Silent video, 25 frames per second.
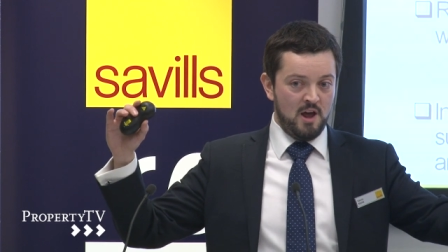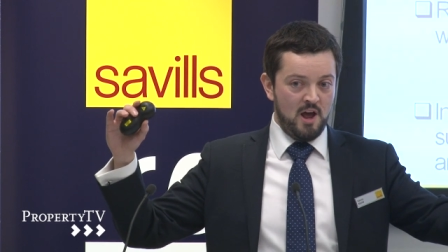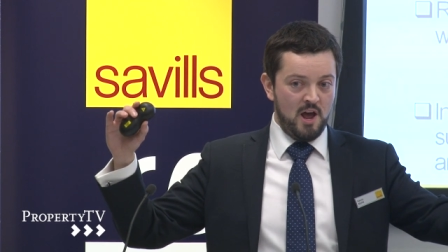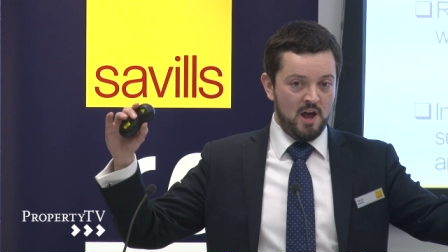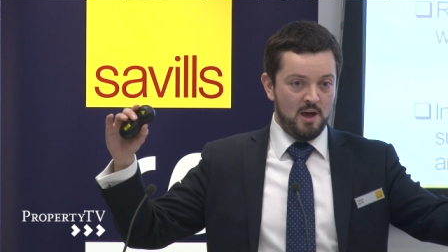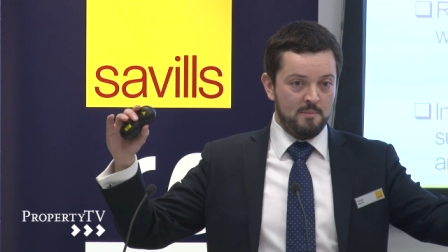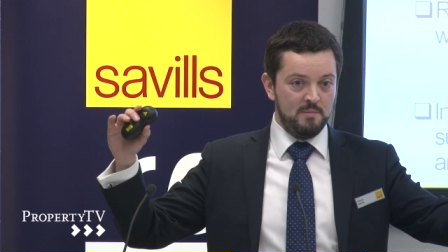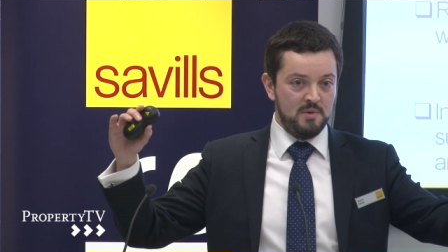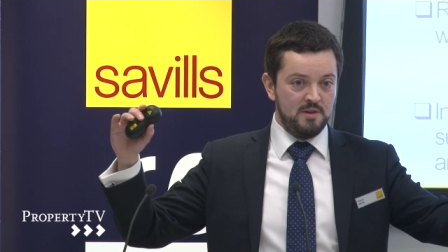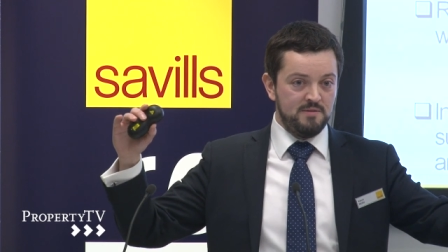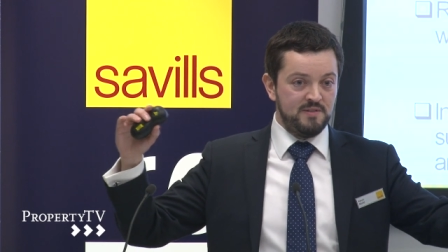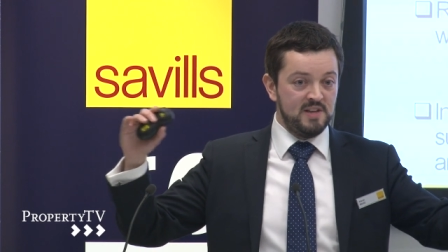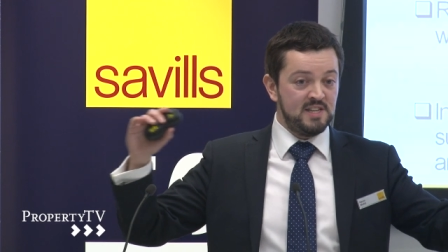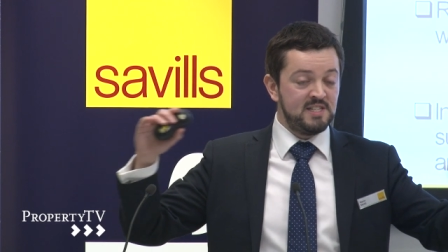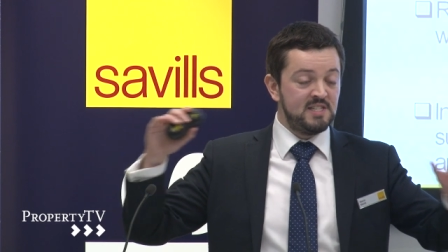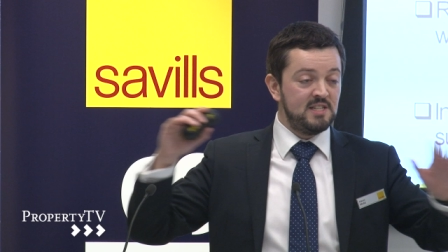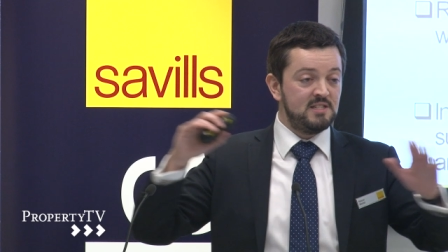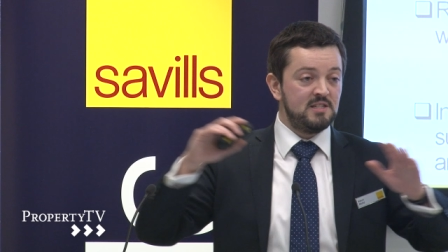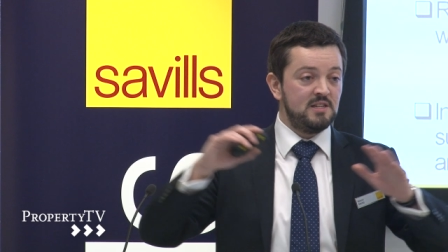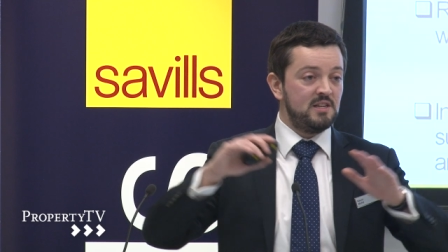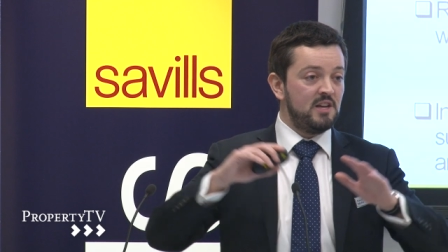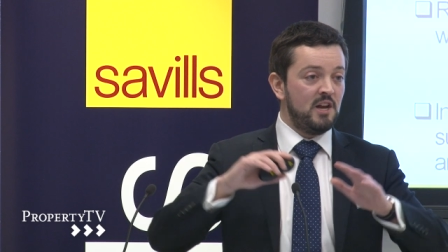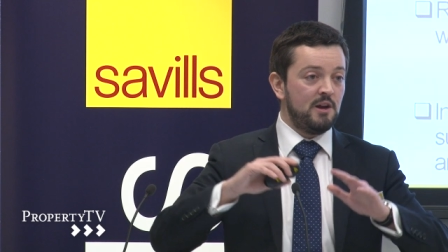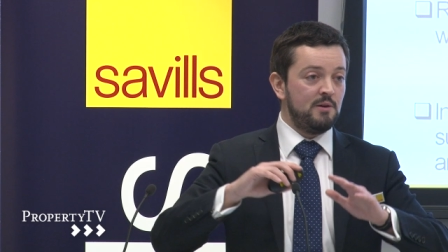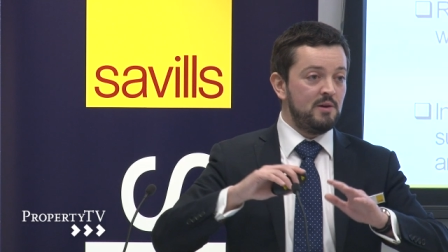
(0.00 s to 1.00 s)
This
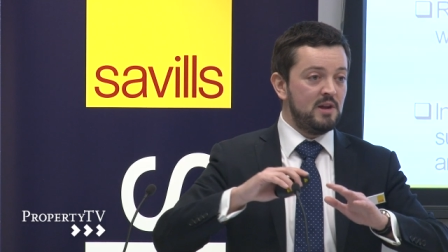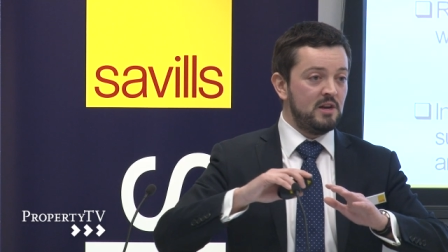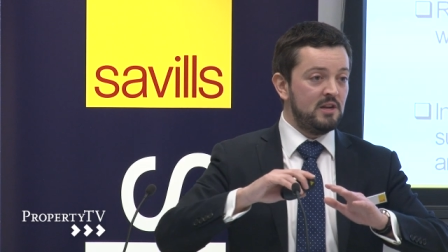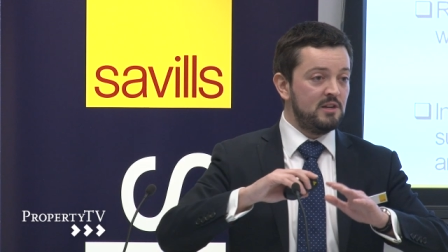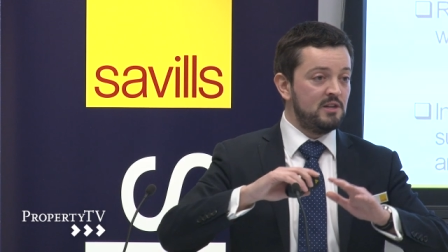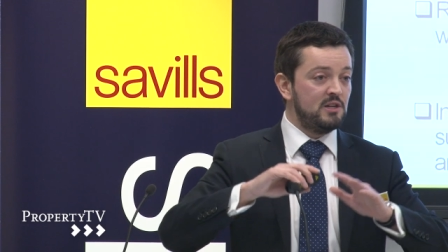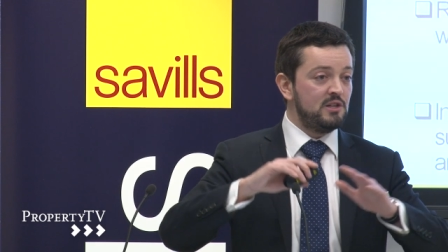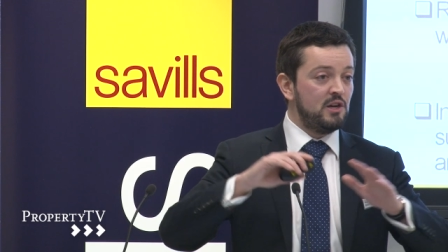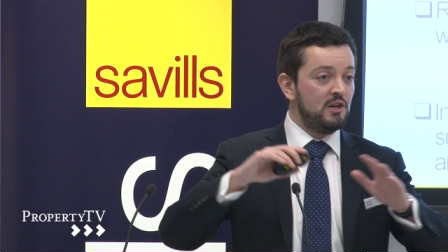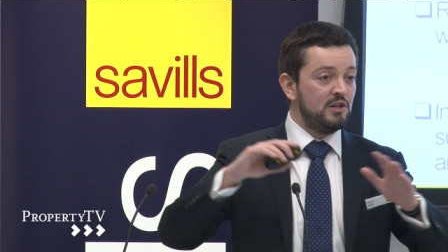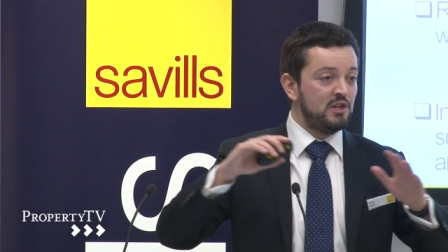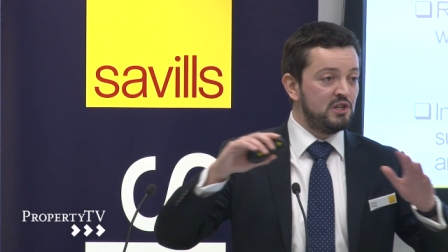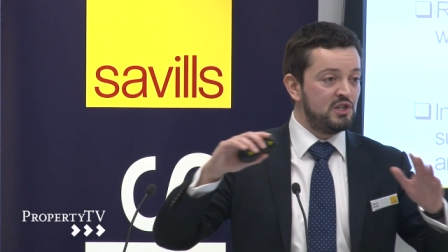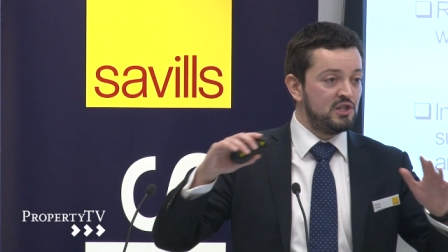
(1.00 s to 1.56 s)
is an